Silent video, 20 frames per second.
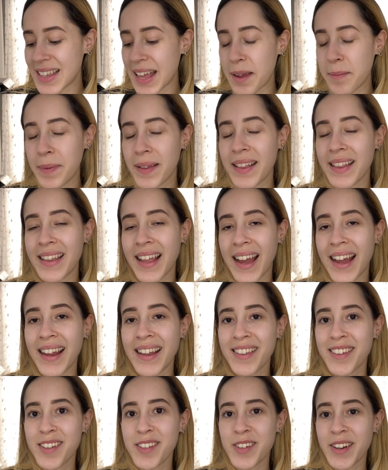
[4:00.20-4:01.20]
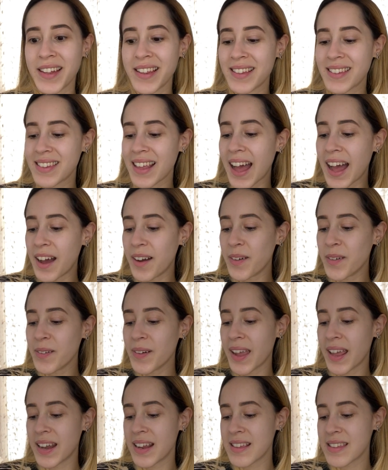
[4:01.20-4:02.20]
I've been dying to try this out,
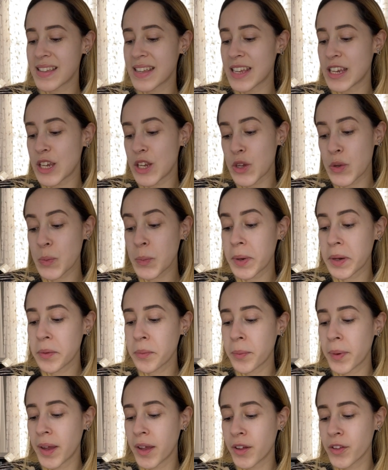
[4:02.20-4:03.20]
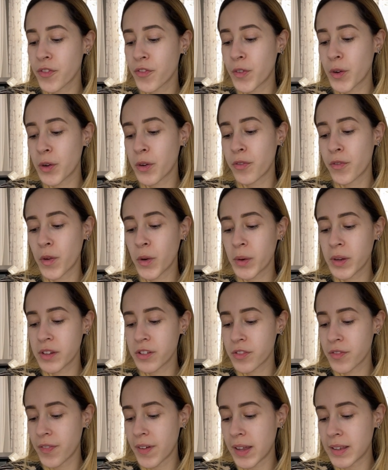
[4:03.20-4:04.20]
and it's the new Wet n Wild Photo Focus
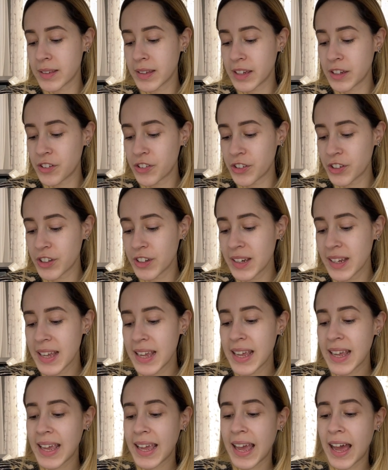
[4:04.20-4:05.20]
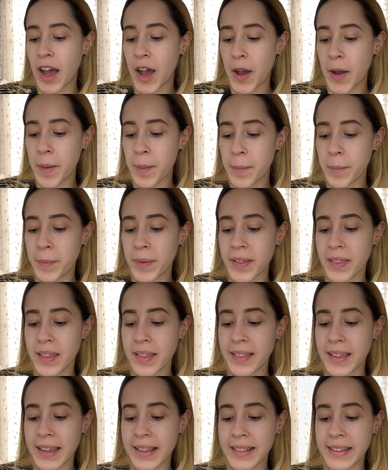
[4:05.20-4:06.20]
Foundation
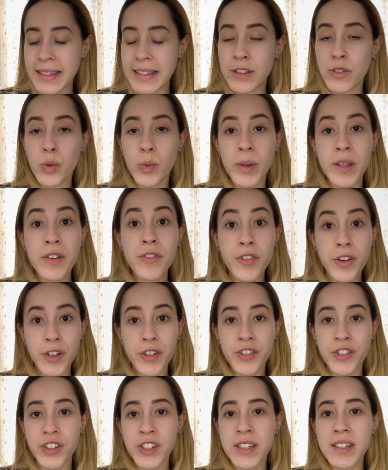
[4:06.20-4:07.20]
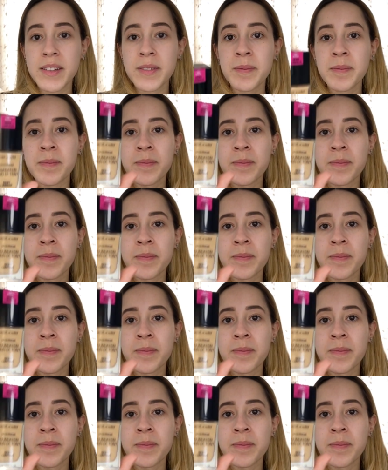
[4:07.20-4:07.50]
in the dewy version.